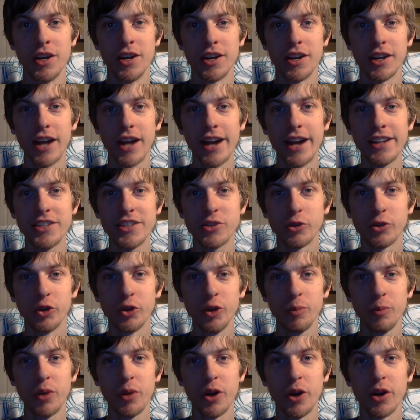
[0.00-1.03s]
Kite's
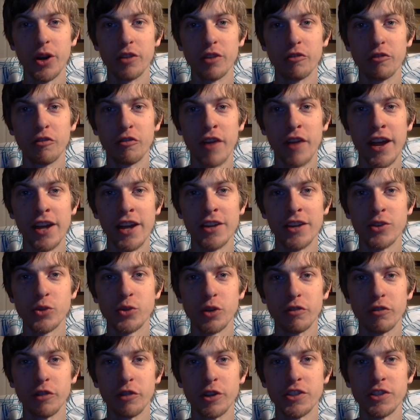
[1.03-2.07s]
group are in a van
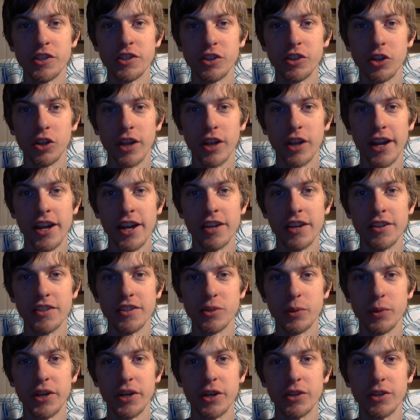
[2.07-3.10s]
traversing the land
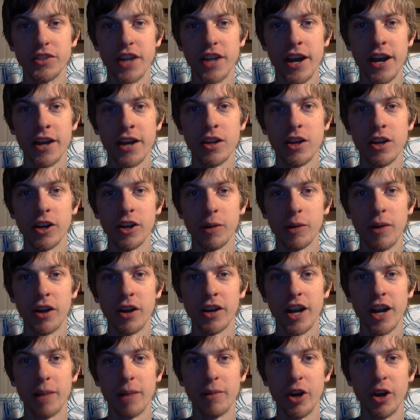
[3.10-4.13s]
as we hear dialogue
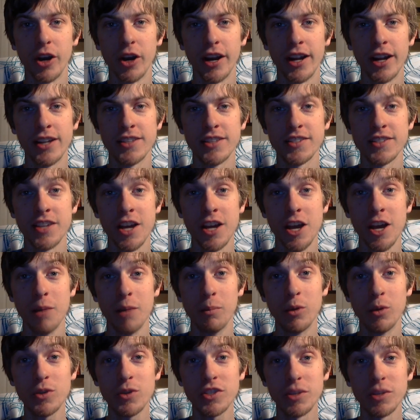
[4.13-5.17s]
about chimera ants,
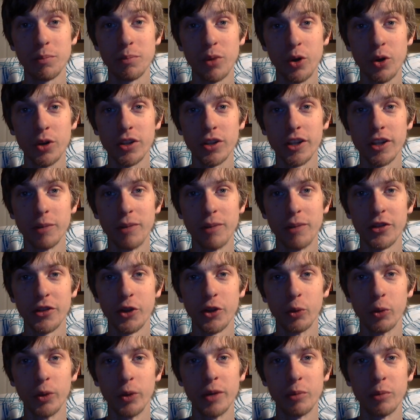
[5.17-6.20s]
most importantly about
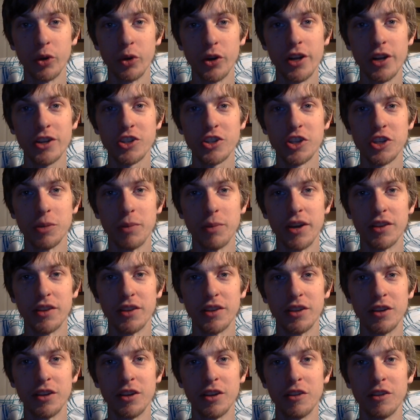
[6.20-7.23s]
their reproduction
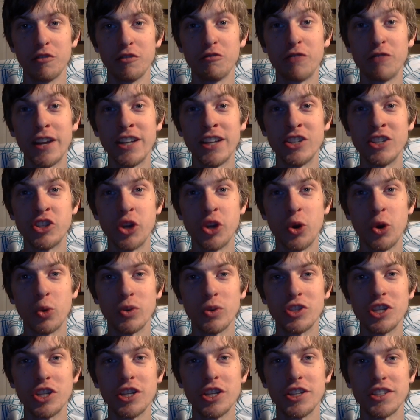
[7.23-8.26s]
method,
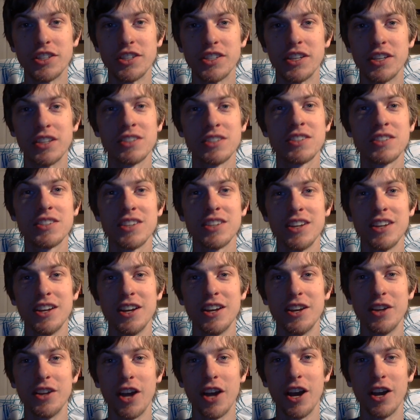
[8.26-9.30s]
phagogenesis,
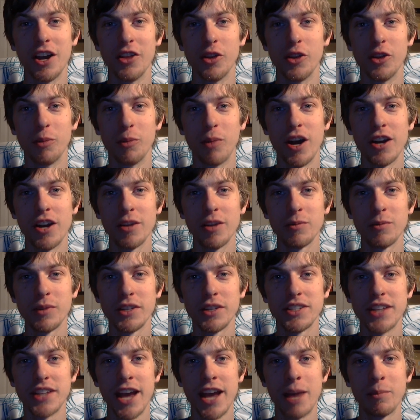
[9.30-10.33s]
their
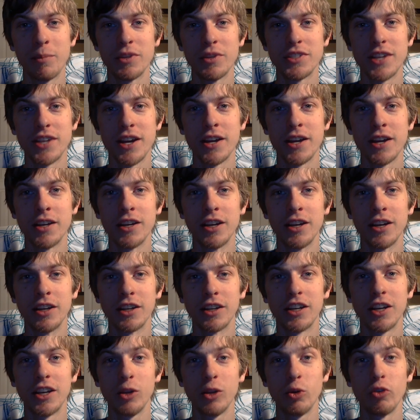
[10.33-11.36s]
bottomless appetite,
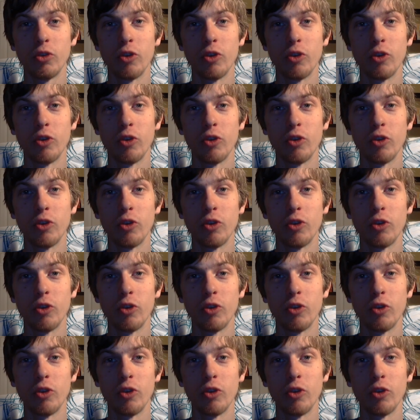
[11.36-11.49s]
and Killua